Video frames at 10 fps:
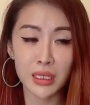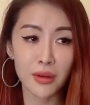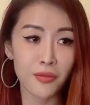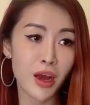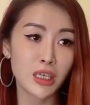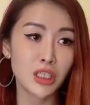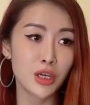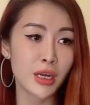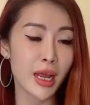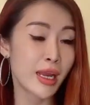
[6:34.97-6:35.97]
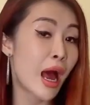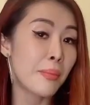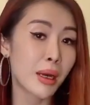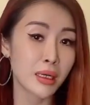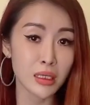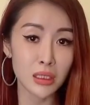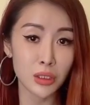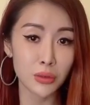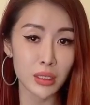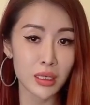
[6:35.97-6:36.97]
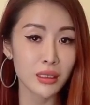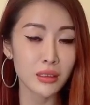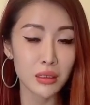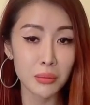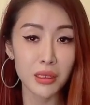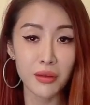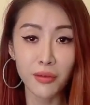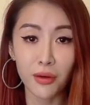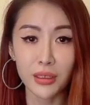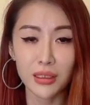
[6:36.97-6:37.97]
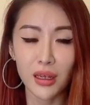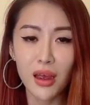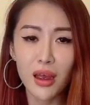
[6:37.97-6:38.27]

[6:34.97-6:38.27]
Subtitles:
in the fashion and handbag industry is simply false.